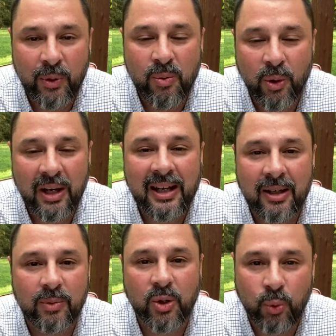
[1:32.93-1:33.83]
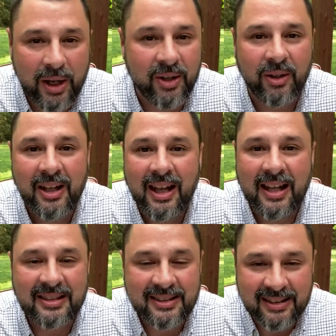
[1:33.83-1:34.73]
we want to help quell
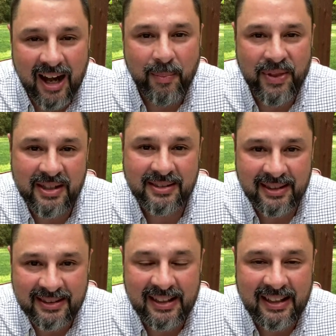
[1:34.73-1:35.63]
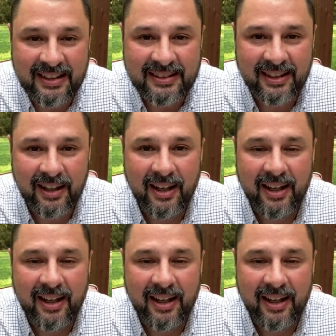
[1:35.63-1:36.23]
and stop this disease